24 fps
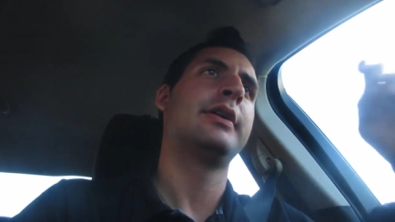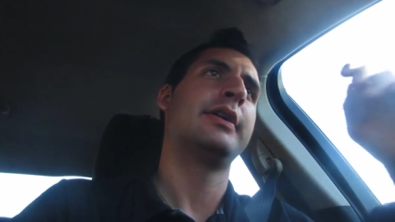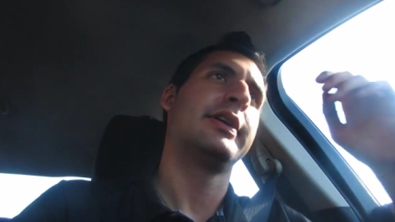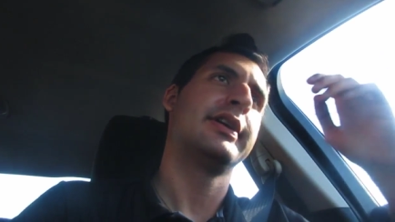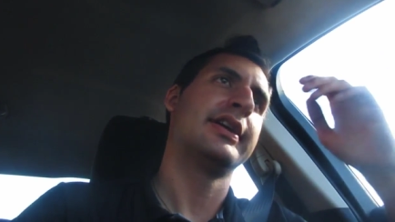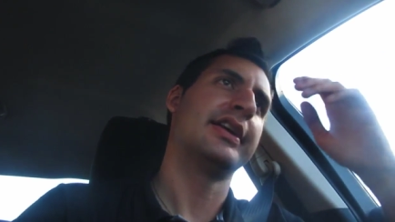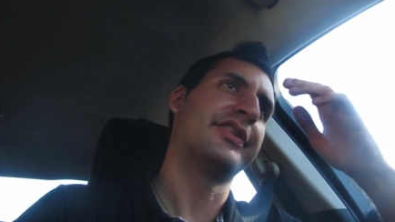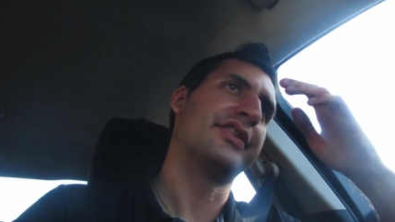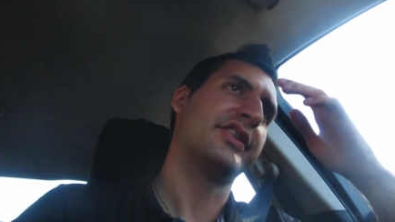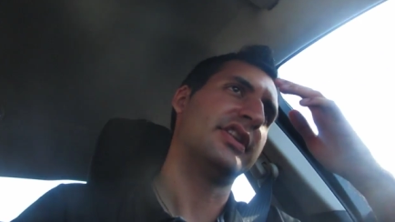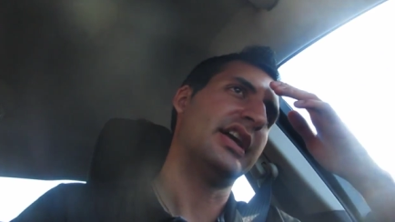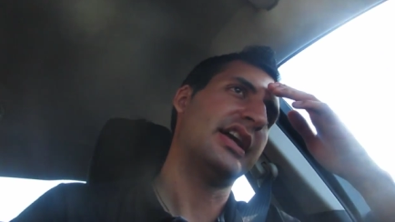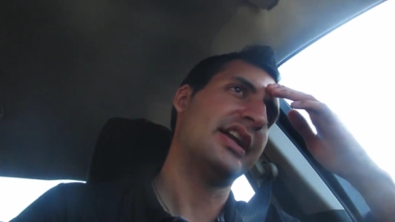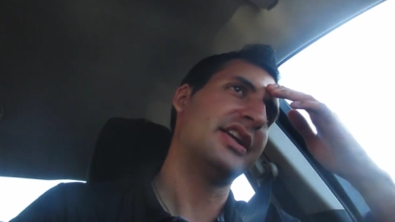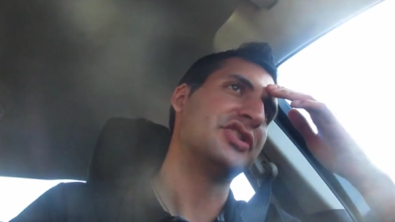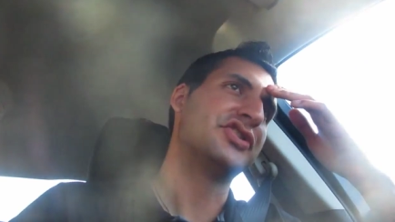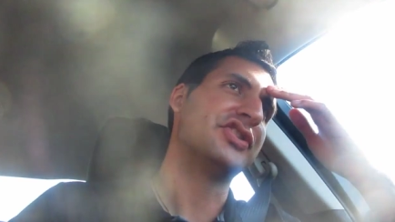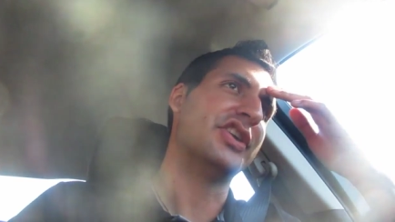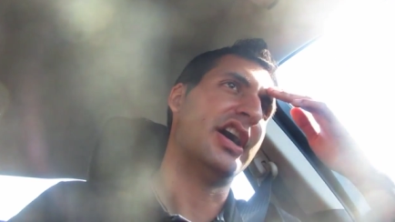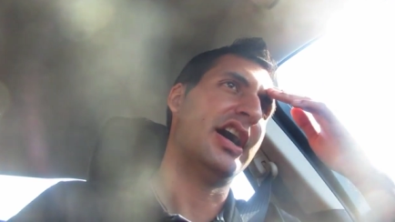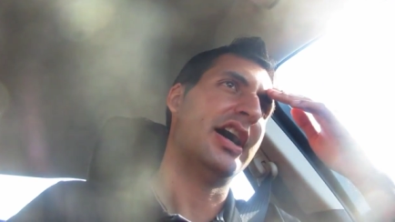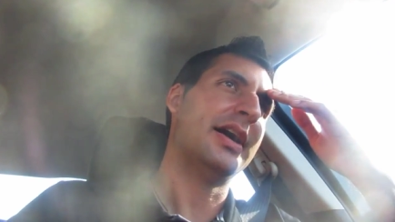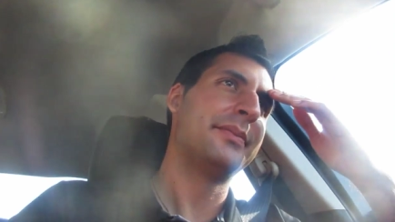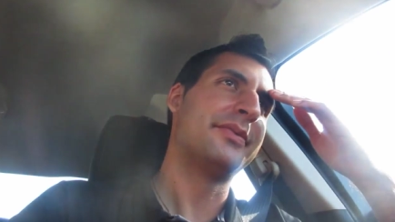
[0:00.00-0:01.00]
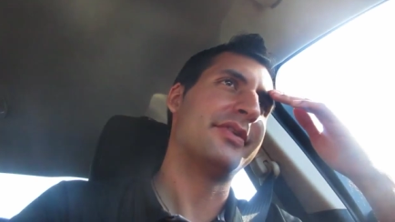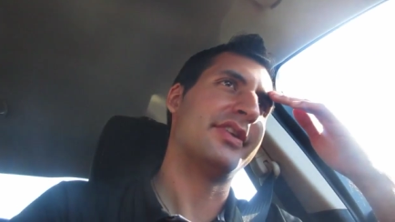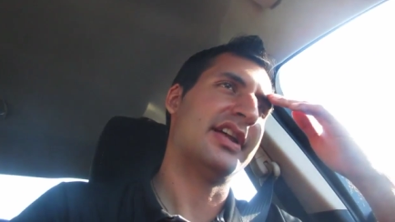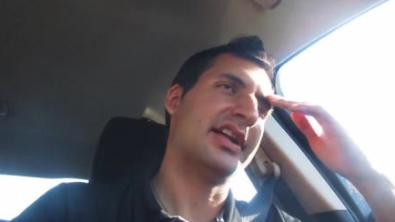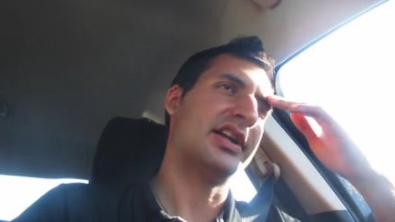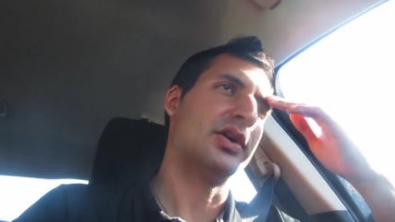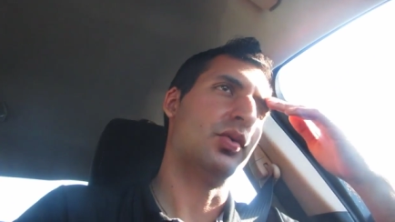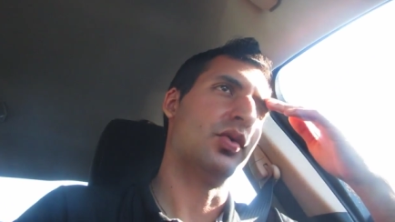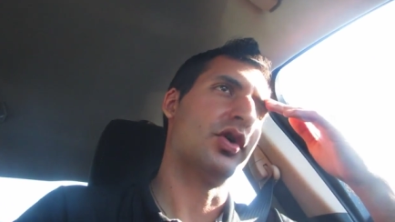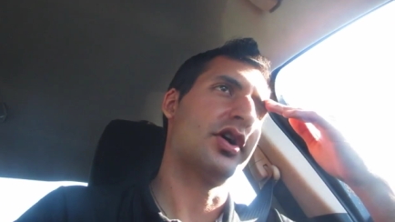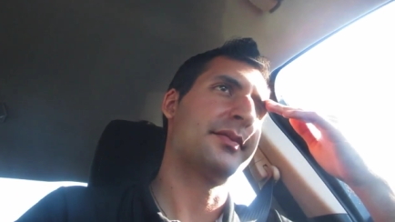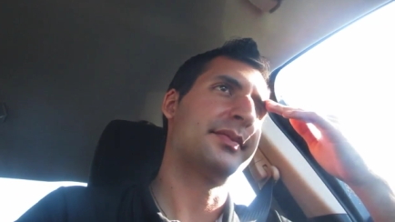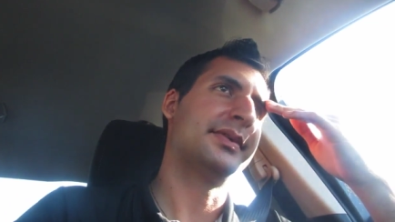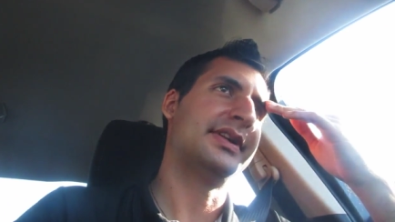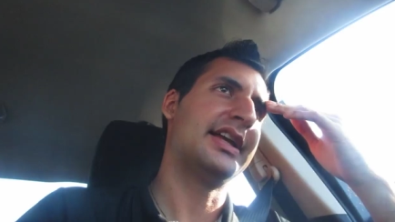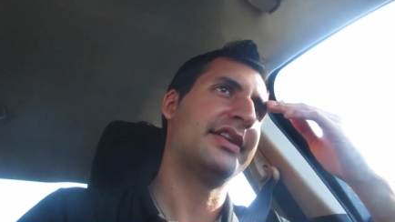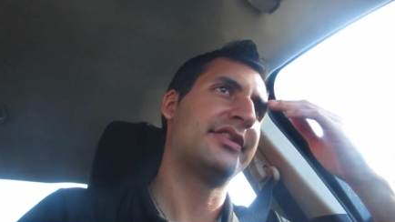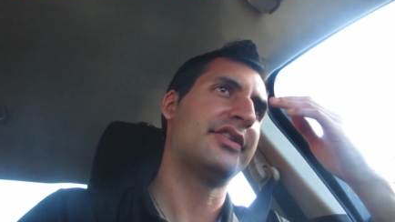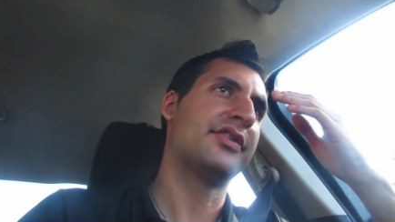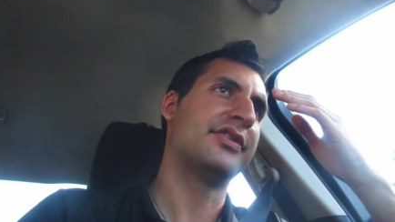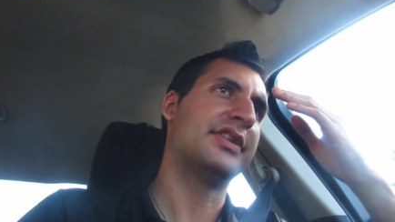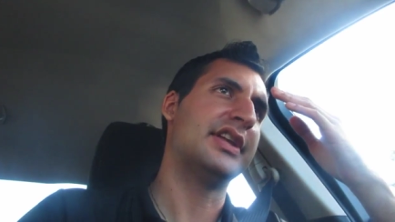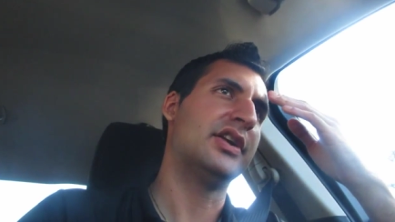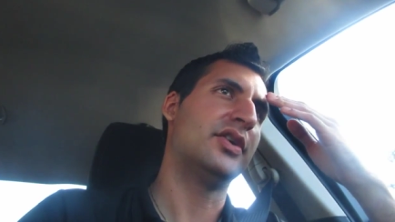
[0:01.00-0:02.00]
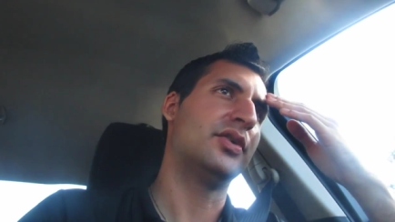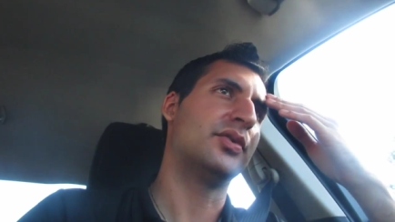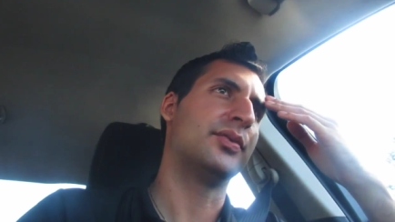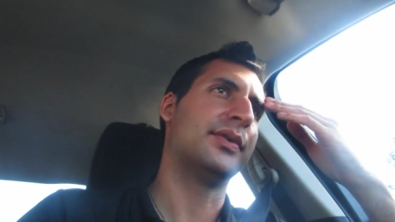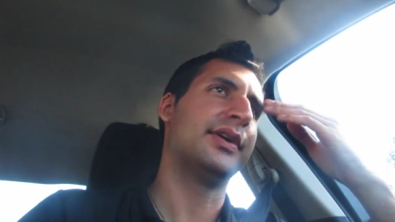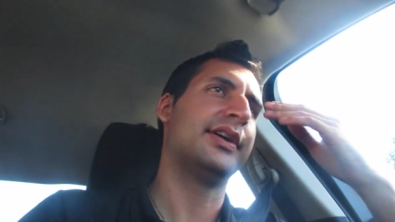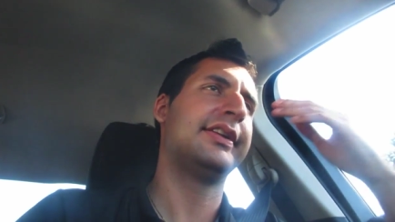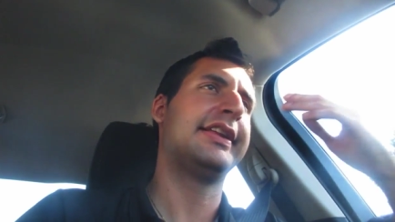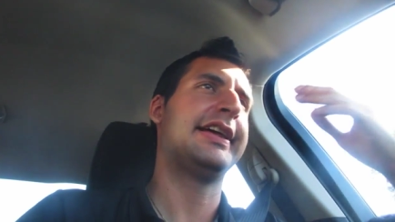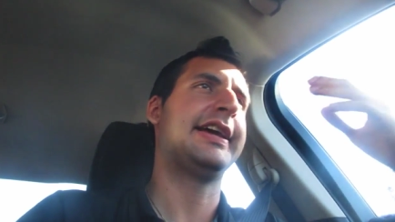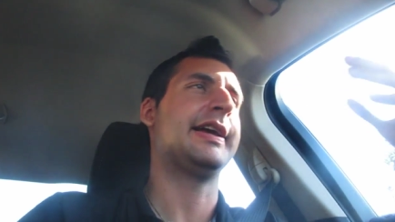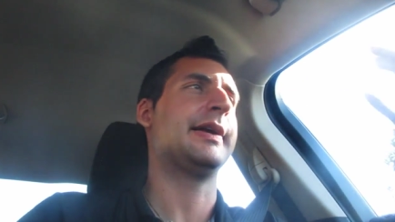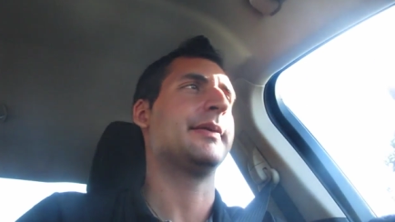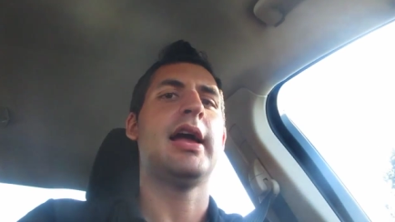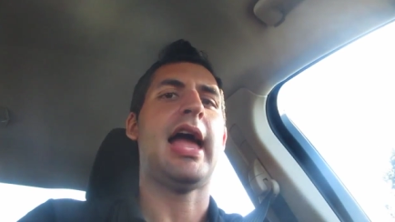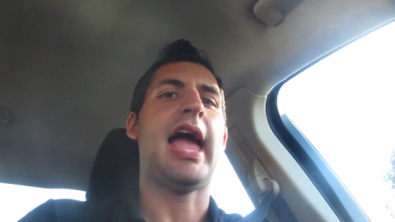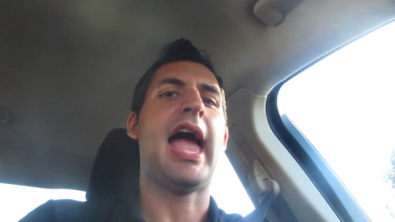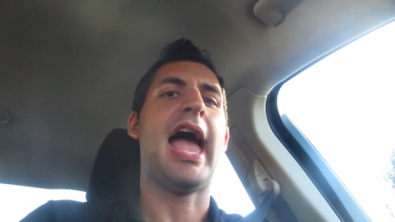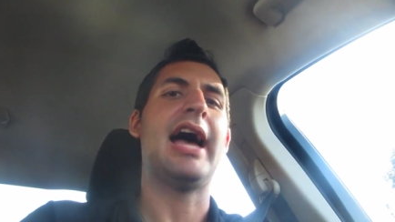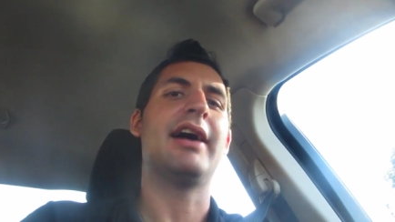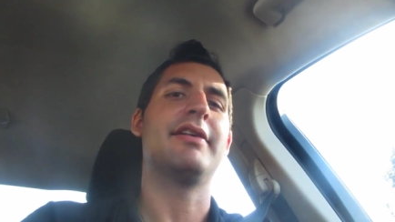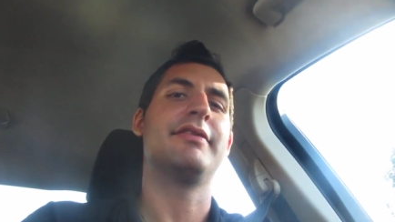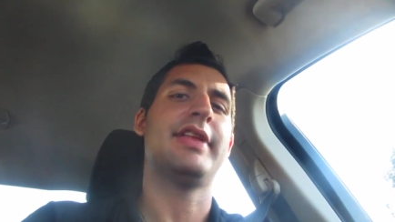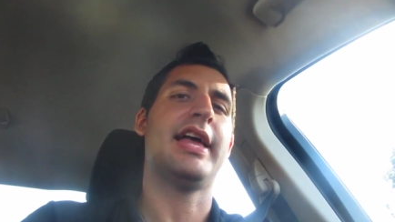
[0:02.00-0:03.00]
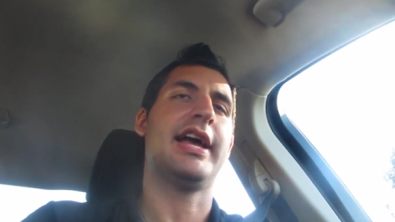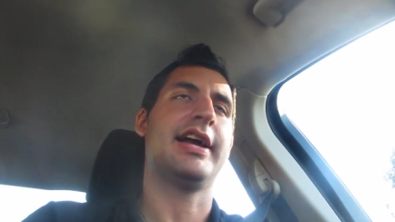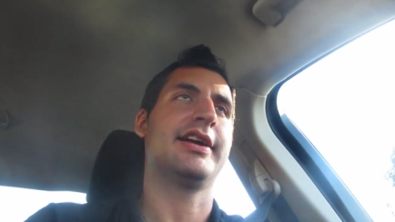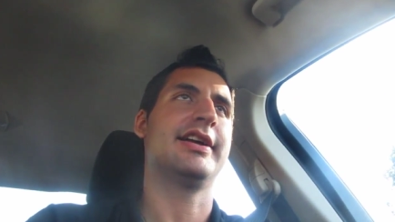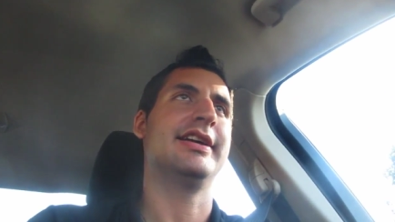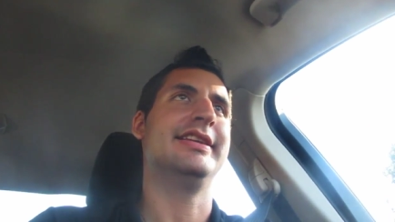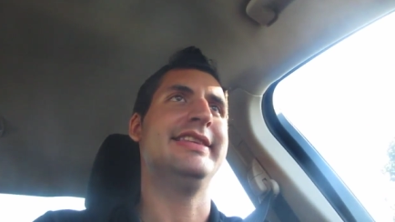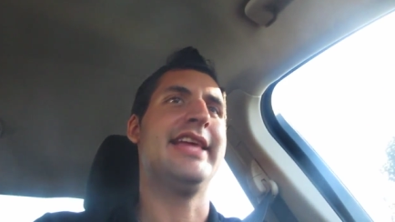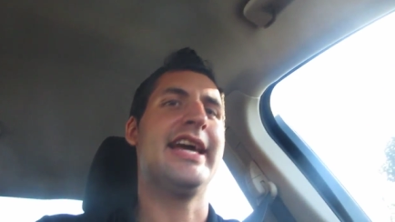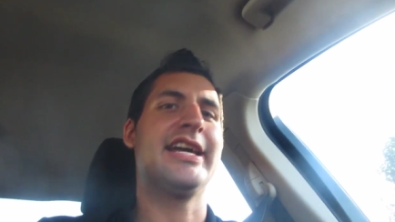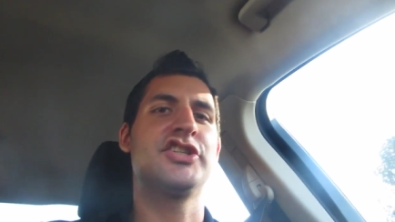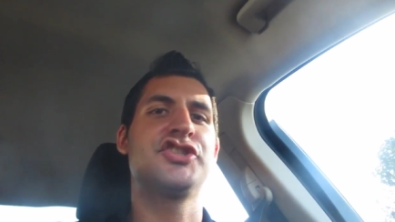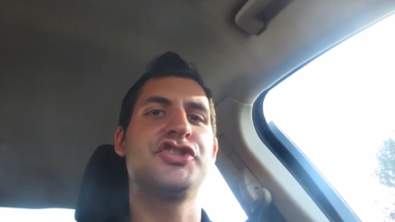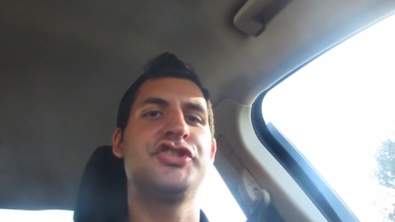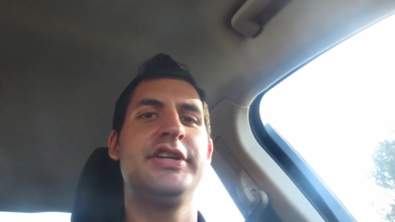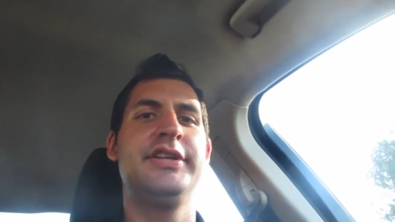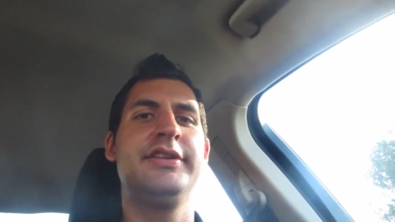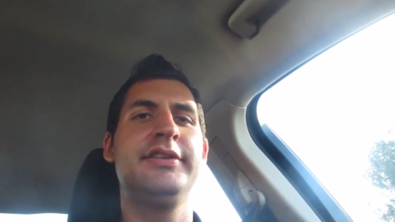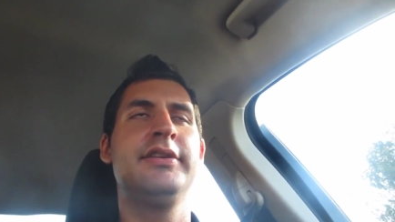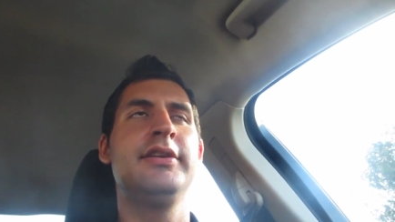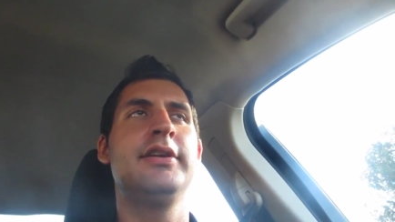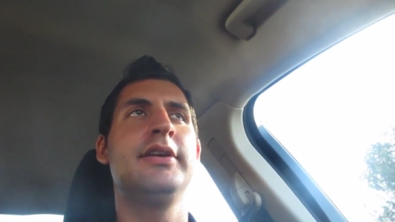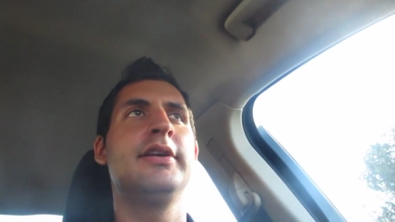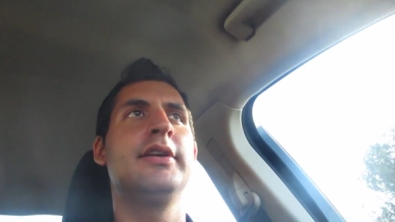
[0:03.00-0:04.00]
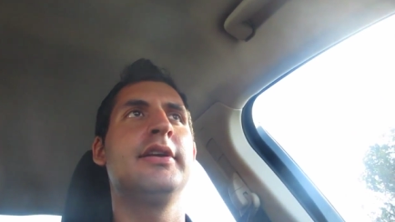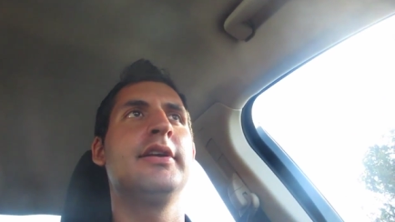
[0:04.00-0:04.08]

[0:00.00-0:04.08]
Because a lot of jobs, a lot of workplaces, they don't really have that connection